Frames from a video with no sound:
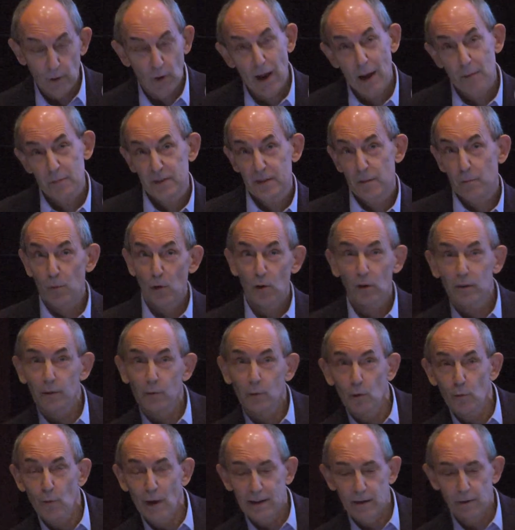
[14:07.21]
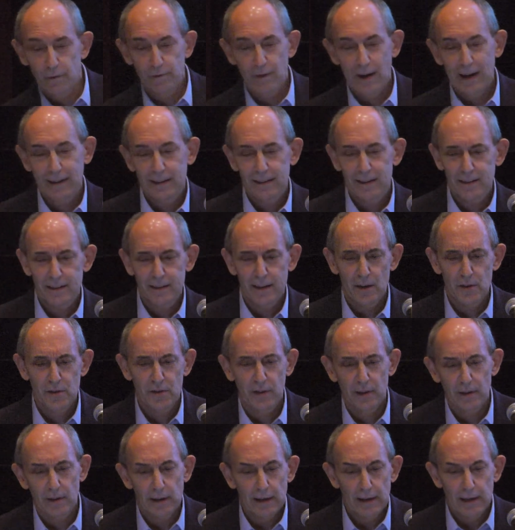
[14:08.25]
Perhaps the burglary rate effect is such
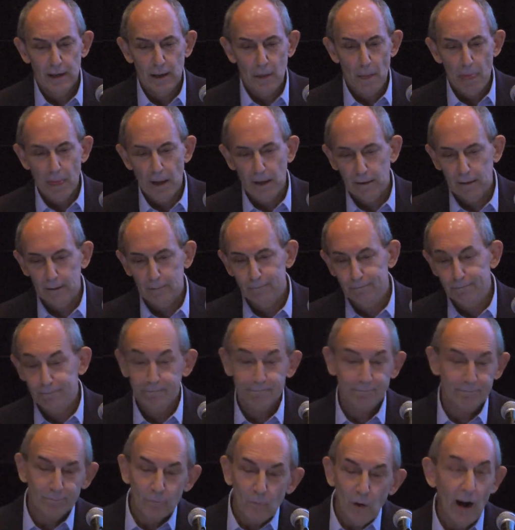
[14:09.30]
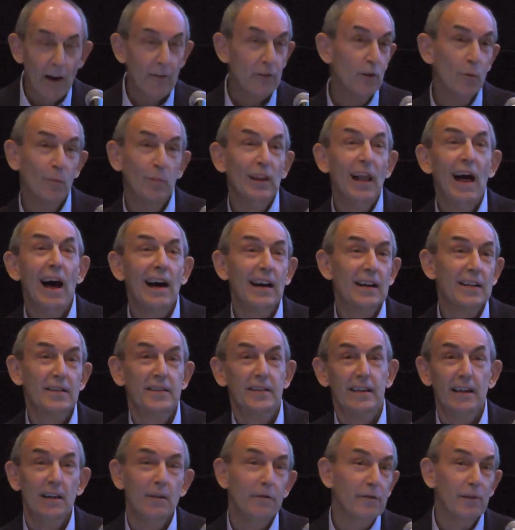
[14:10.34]
that other
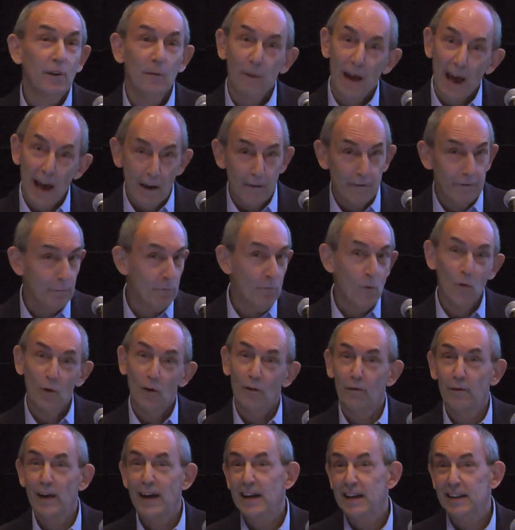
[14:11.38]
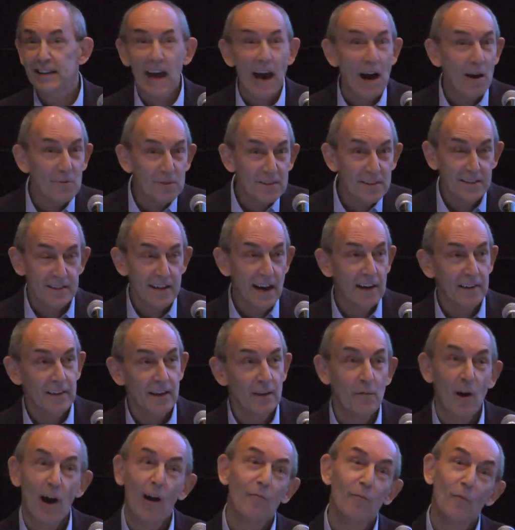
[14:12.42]
blocks, if they have more vacant houses on
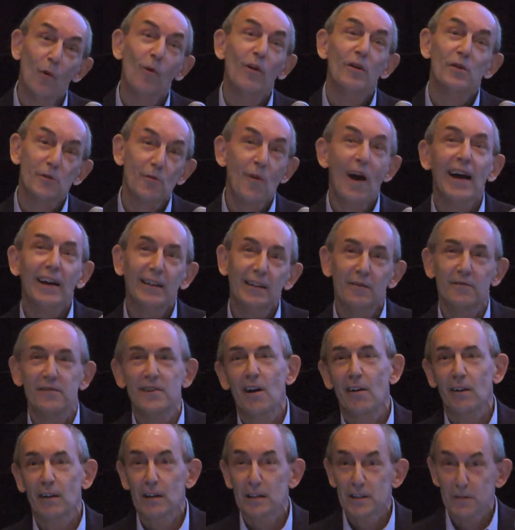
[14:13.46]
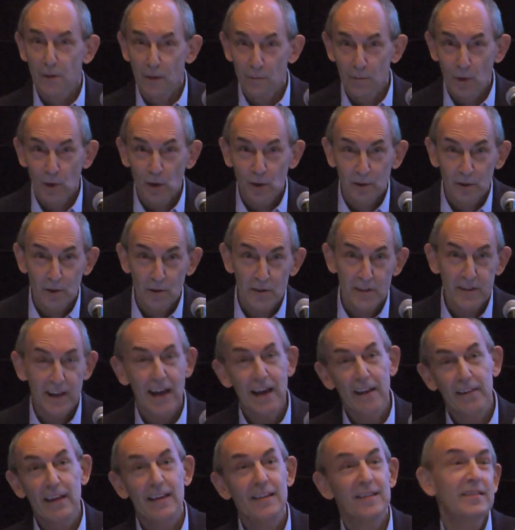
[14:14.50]
them, are more attractive targets for burglars.
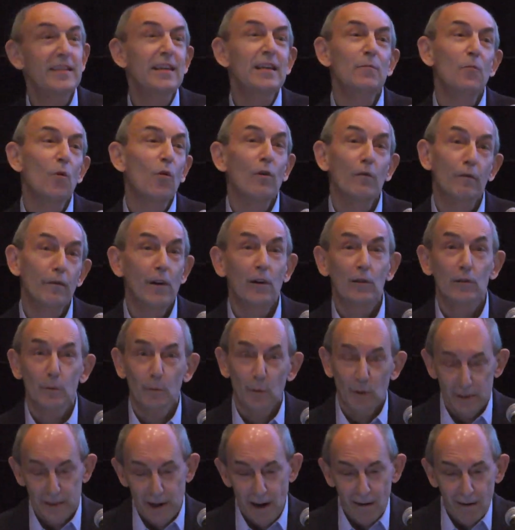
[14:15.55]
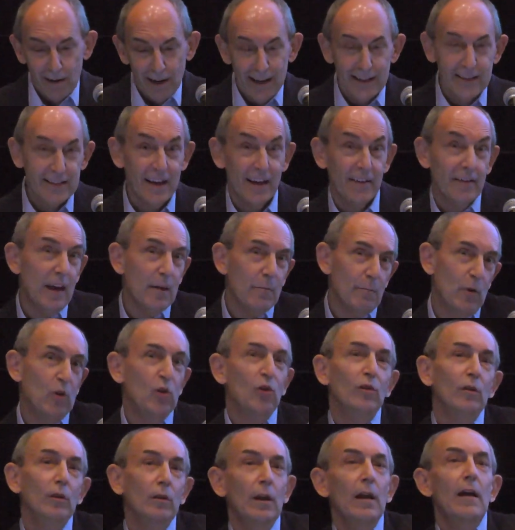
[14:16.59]
They see more vulnerable targets, and they
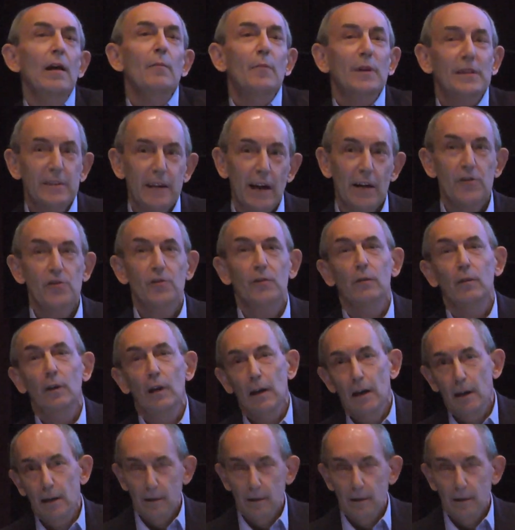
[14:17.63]
pull potential